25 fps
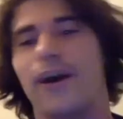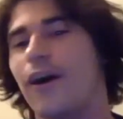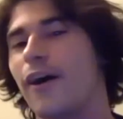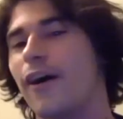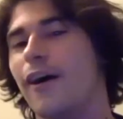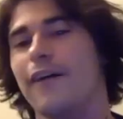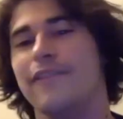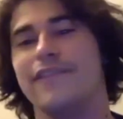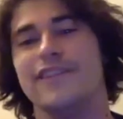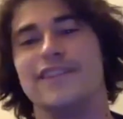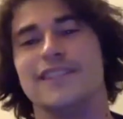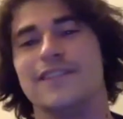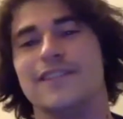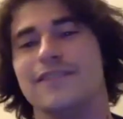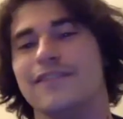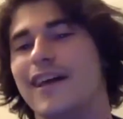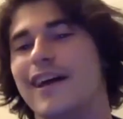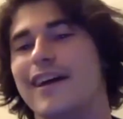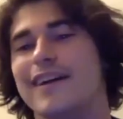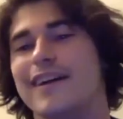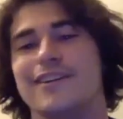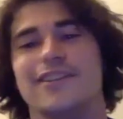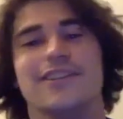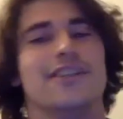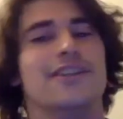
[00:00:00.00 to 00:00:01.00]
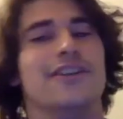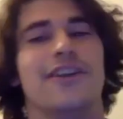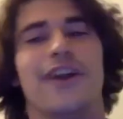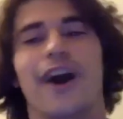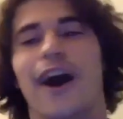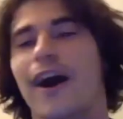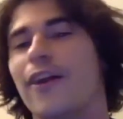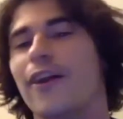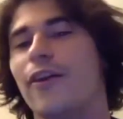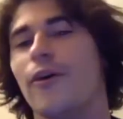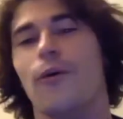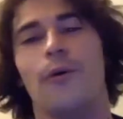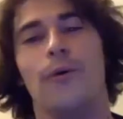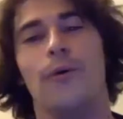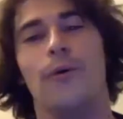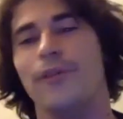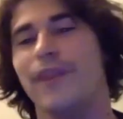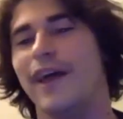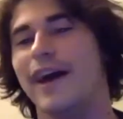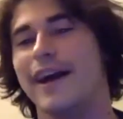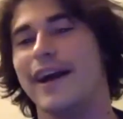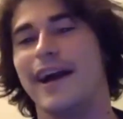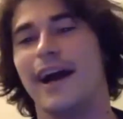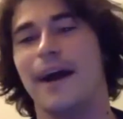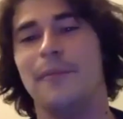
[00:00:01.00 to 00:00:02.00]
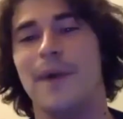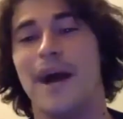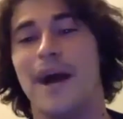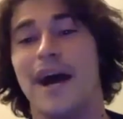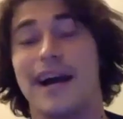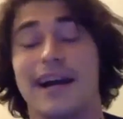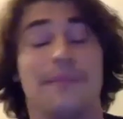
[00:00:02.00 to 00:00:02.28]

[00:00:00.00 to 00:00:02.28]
Like, our offensive line could not hold that guy back.